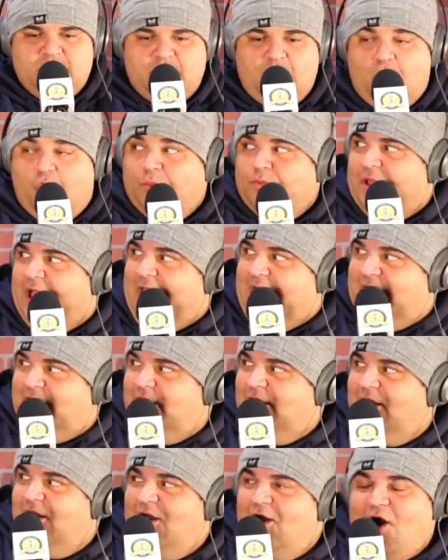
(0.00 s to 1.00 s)
Homeland,
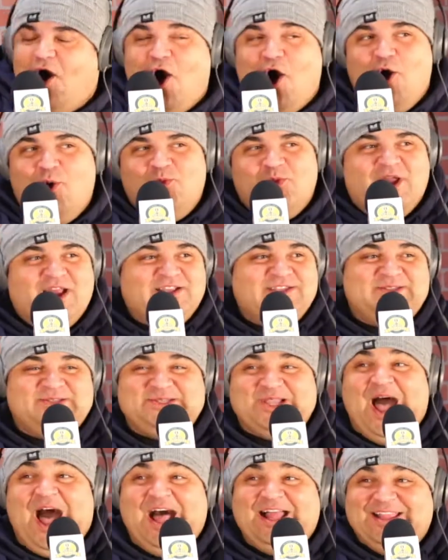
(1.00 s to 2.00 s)

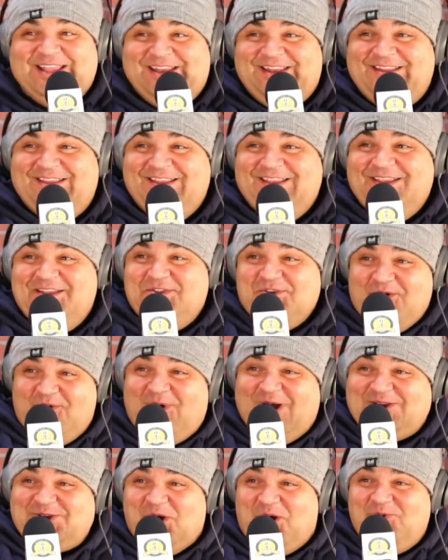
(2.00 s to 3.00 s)
solid. You ever
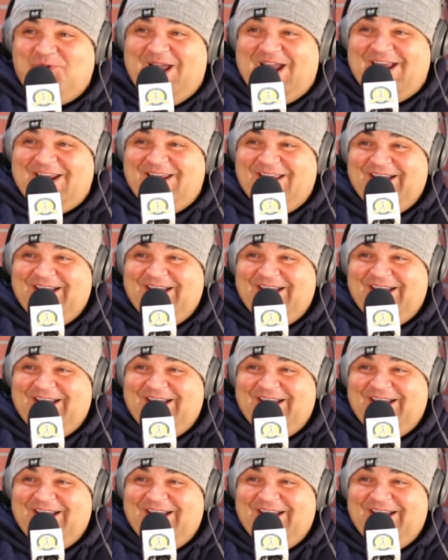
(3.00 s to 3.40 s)
watch Homeland?